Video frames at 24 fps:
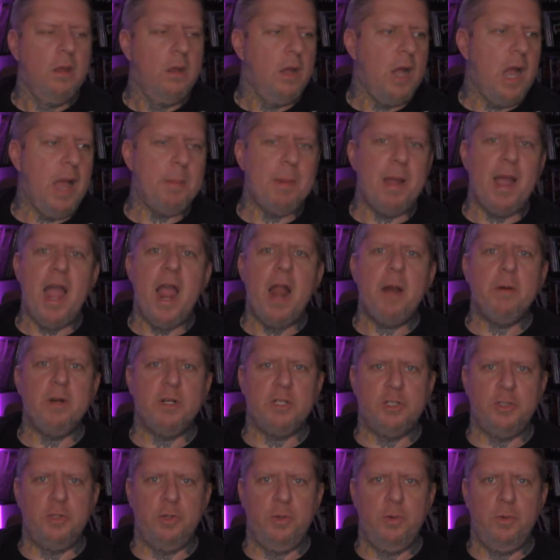I'm
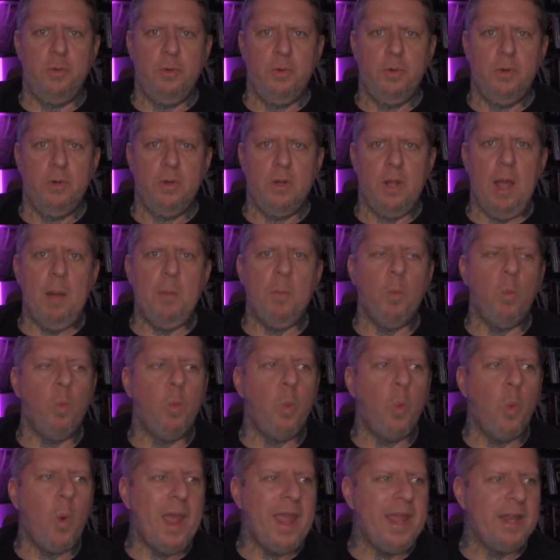Irish, dude.
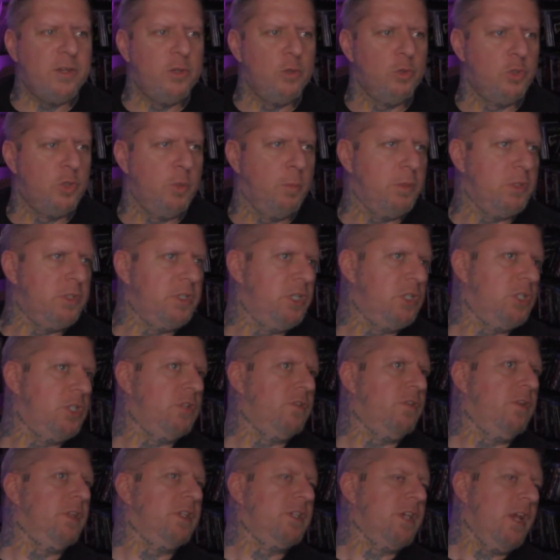I'm way too superstitious
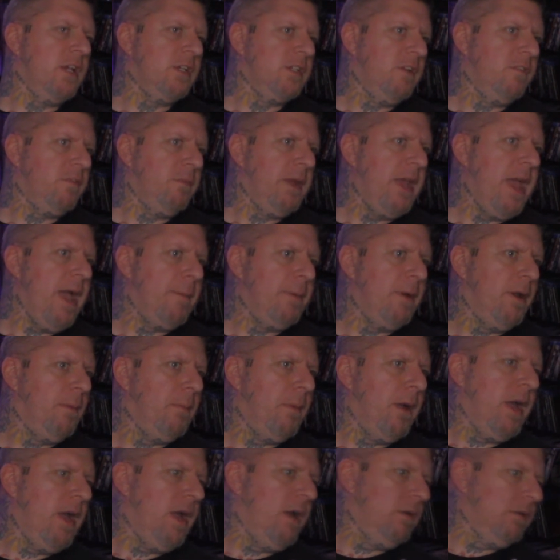for this kind of stuff to be happening in
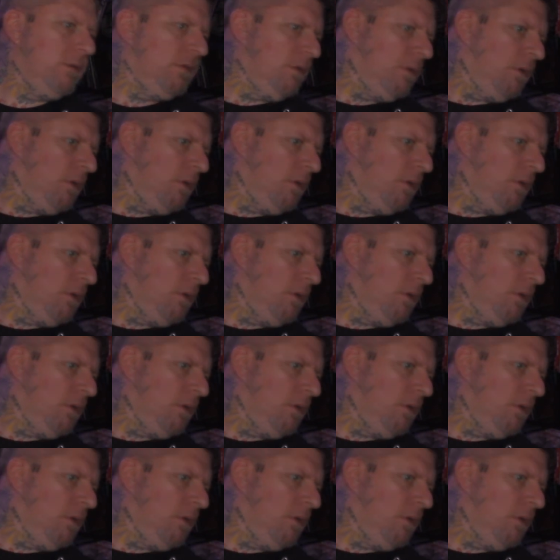my house.